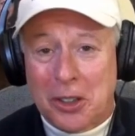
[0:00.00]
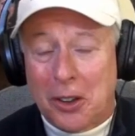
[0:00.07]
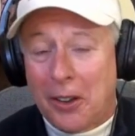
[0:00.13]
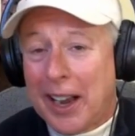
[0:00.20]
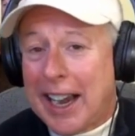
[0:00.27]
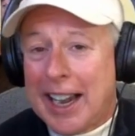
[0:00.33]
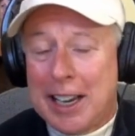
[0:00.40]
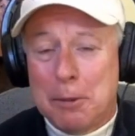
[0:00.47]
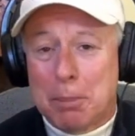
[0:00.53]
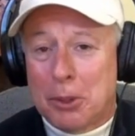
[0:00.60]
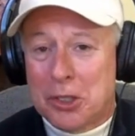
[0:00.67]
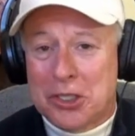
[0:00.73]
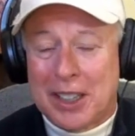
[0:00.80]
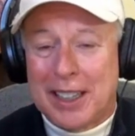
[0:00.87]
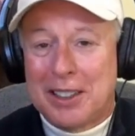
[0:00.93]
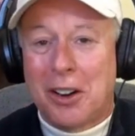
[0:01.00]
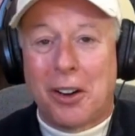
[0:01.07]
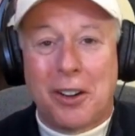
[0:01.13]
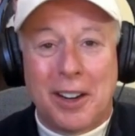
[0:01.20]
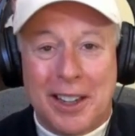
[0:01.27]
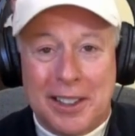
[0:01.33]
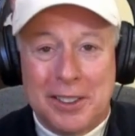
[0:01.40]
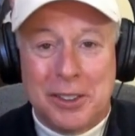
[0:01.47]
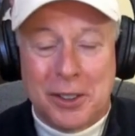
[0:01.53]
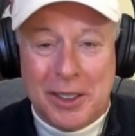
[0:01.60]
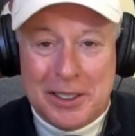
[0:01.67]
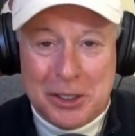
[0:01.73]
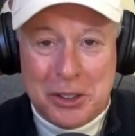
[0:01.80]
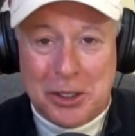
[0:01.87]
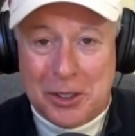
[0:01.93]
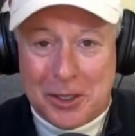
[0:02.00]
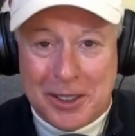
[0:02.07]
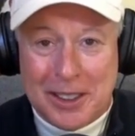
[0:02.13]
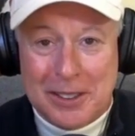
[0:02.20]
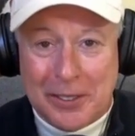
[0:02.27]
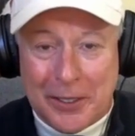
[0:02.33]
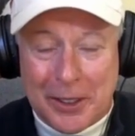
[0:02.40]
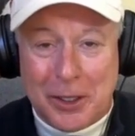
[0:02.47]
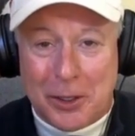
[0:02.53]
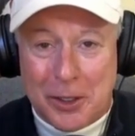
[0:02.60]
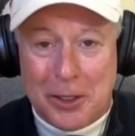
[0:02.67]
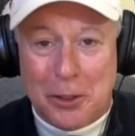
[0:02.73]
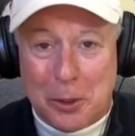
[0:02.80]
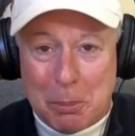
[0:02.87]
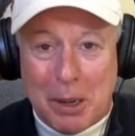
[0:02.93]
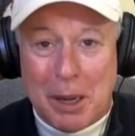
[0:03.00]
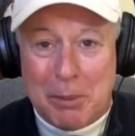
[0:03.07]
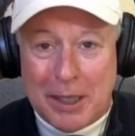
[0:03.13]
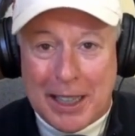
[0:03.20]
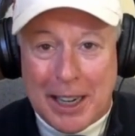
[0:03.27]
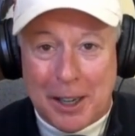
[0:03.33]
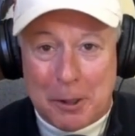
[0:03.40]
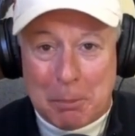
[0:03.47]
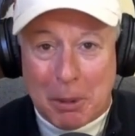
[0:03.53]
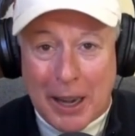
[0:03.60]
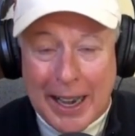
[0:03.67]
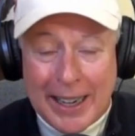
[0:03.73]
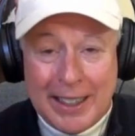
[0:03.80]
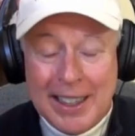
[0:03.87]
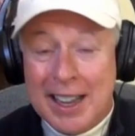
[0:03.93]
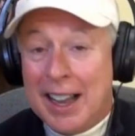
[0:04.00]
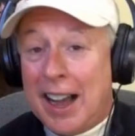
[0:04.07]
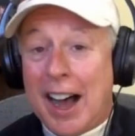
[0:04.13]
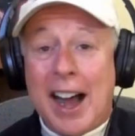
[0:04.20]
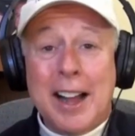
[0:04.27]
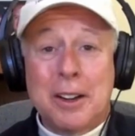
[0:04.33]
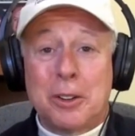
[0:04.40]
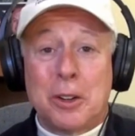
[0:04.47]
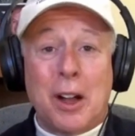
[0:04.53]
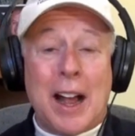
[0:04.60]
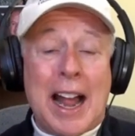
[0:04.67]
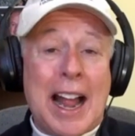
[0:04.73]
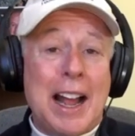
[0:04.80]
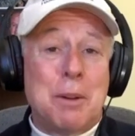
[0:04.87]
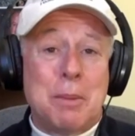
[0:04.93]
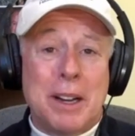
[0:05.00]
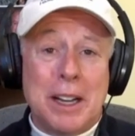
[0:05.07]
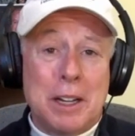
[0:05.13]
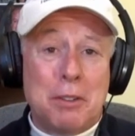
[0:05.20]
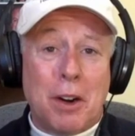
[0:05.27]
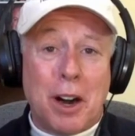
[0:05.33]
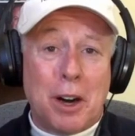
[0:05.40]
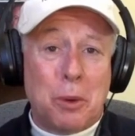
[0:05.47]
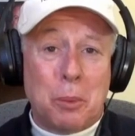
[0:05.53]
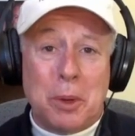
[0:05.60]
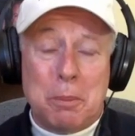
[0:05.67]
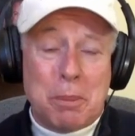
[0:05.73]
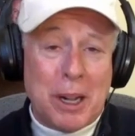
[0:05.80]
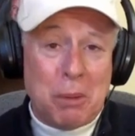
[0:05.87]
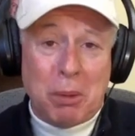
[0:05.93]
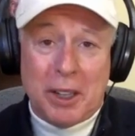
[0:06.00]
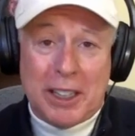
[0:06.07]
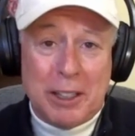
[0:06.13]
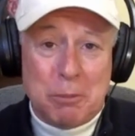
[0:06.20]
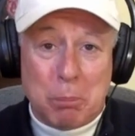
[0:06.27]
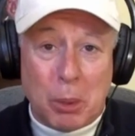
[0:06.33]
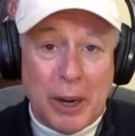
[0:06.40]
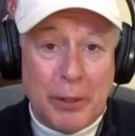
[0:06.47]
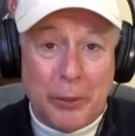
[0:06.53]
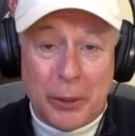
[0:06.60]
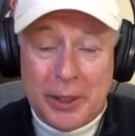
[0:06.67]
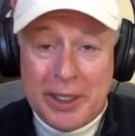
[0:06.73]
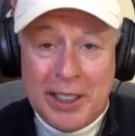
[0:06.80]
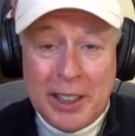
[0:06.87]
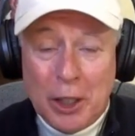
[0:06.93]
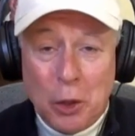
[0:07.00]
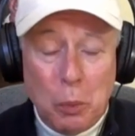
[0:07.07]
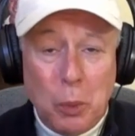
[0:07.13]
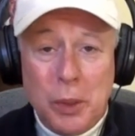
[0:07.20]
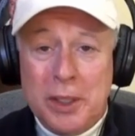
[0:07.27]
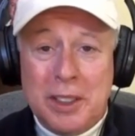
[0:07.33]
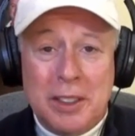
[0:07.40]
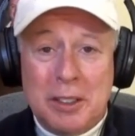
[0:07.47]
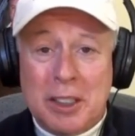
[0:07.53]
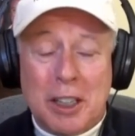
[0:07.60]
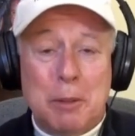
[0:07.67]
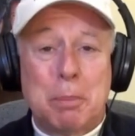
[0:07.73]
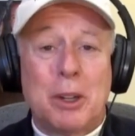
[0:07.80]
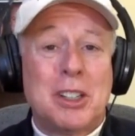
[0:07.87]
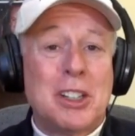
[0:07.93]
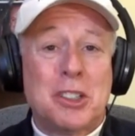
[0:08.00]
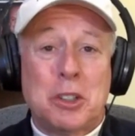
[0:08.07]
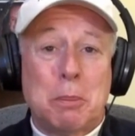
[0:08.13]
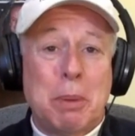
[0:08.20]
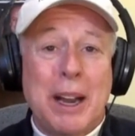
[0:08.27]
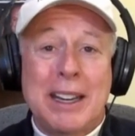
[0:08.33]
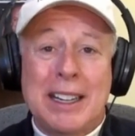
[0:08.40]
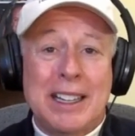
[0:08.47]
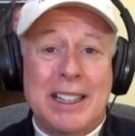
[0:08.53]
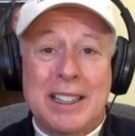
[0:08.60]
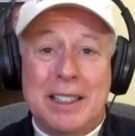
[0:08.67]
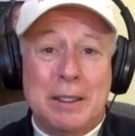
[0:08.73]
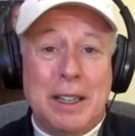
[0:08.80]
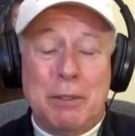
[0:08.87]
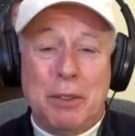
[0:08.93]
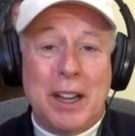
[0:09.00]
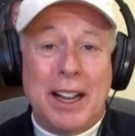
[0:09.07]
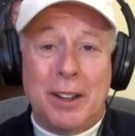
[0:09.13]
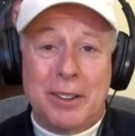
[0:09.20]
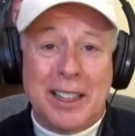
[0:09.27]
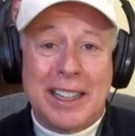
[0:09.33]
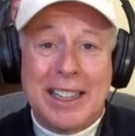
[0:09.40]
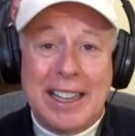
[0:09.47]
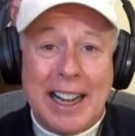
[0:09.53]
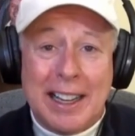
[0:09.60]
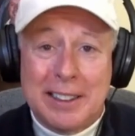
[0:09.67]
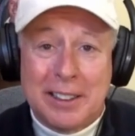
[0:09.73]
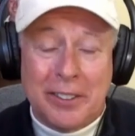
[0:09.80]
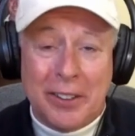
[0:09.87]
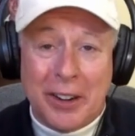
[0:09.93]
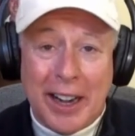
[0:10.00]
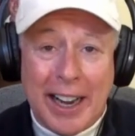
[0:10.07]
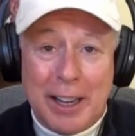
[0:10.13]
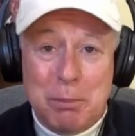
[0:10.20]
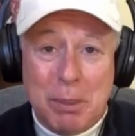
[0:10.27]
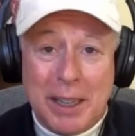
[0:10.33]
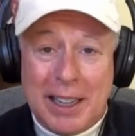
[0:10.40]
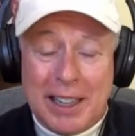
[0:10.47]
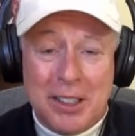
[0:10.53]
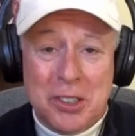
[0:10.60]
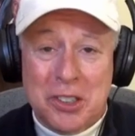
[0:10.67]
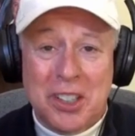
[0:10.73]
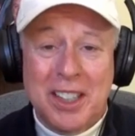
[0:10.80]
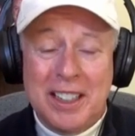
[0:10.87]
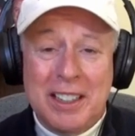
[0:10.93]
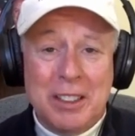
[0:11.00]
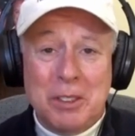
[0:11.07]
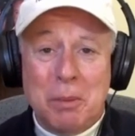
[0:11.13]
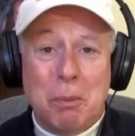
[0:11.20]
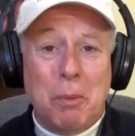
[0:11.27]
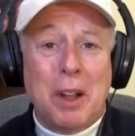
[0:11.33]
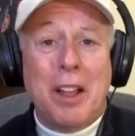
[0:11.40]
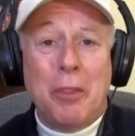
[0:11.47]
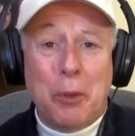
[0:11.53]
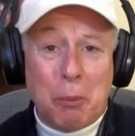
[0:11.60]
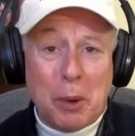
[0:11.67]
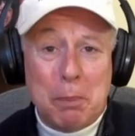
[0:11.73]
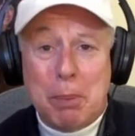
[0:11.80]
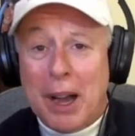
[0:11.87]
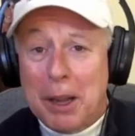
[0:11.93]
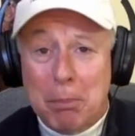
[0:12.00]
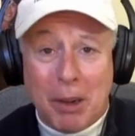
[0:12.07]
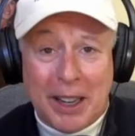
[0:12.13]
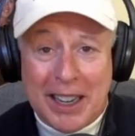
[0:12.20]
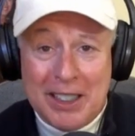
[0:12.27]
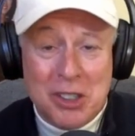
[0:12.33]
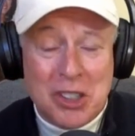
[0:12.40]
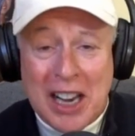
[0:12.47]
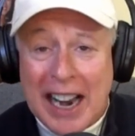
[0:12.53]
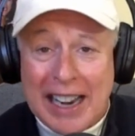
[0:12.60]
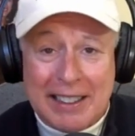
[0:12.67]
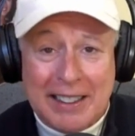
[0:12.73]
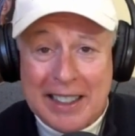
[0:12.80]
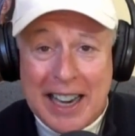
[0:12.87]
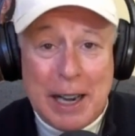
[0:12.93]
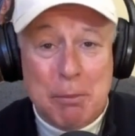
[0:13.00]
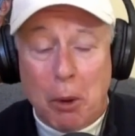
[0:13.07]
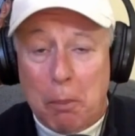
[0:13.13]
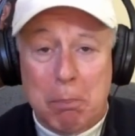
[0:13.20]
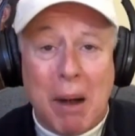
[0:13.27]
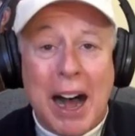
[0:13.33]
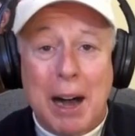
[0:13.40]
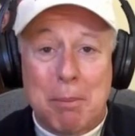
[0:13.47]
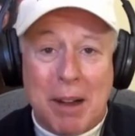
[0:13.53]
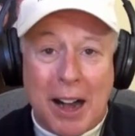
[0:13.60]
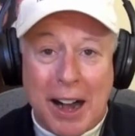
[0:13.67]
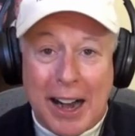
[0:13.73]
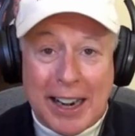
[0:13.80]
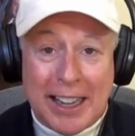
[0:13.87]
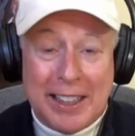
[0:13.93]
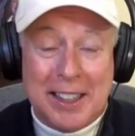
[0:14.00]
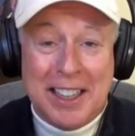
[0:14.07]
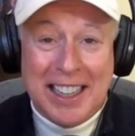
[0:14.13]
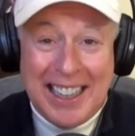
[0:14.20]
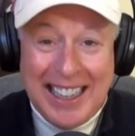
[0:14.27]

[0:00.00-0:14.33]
all. 80% are underinsured under the current Obamacare plan. I don't know how many of our Republican brethren wouldn't participate in it if you held a gun to their head, because the Republicans tacked the name Obama on it.